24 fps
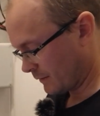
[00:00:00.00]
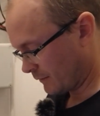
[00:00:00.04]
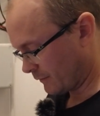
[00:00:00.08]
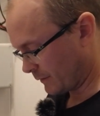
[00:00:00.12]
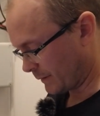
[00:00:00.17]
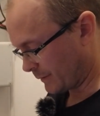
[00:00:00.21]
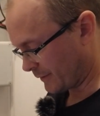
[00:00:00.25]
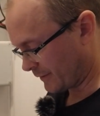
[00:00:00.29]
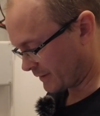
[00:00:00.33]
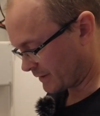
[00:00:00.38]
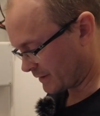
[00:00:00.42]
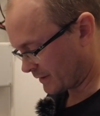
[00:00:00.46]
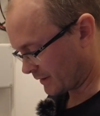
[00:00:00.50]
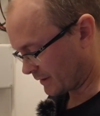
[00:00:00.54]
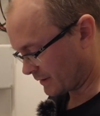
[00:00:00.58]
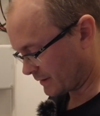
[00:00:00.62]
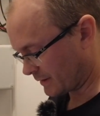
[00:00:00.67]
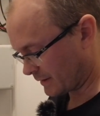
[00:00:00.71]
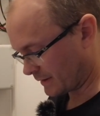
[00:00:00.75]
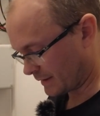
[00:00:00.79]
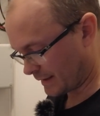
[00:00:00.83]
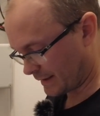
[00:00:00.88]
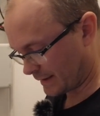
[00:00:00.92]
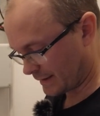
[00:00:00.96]
We return
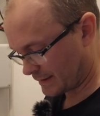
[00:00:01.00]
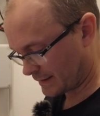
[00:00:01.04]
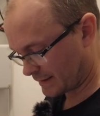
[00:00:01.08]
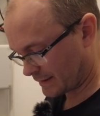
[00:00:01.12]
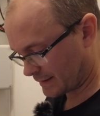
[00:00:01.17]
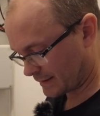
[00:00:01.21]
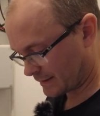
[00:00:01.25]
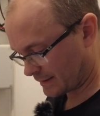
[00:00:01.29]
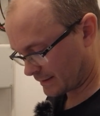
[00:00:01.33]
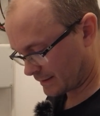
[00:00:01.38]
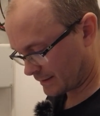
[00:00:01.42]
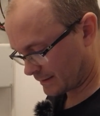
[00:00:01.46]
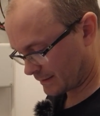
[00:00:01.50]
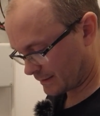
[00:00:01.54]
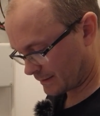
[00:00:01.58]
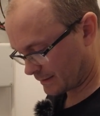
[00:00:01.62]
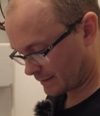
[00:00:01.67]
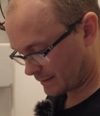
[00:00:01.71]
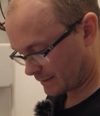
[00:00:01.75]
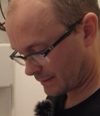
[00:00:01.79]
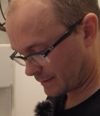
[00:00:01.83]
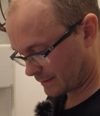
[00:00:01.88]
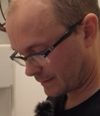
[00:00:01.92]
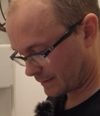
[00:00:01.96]
to this,
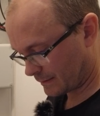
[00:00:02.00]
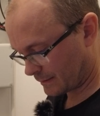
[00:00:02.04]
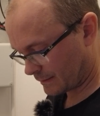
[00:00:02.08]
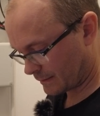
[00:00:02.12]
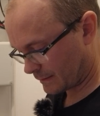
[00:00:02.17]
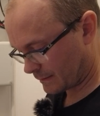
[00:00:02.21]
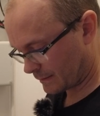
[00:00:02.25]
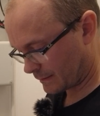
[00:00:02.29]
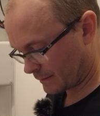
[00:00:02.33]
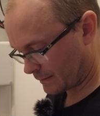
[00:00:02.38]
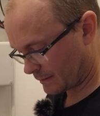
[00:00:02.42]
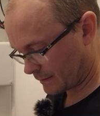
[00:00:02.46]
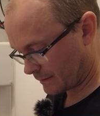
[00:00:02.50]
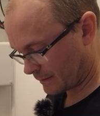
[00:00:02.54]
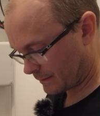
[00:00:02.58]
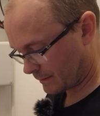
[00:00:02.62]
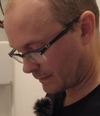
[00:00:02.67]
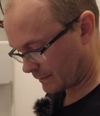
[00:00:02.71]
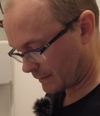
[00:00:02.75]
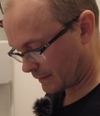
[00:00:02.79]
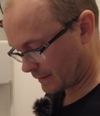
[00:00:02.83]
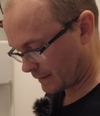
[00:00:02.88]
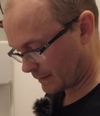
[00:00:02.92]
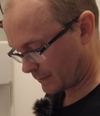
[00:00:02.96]

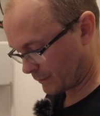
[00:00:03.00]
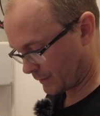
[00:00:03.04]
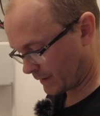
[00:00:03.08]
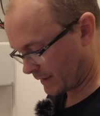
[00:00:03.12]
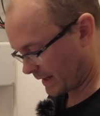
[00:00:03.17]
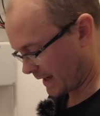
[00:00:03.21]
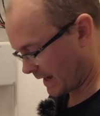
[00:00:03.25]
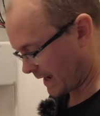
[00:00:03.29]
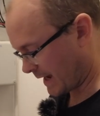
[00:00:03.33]
and then we